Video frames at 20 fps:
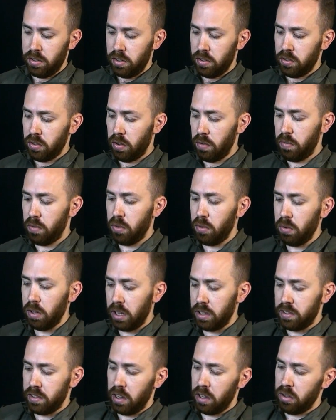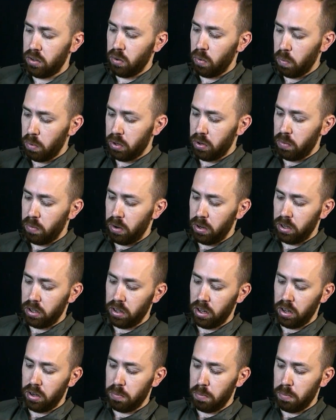So if you, let's say, don't want to run a lot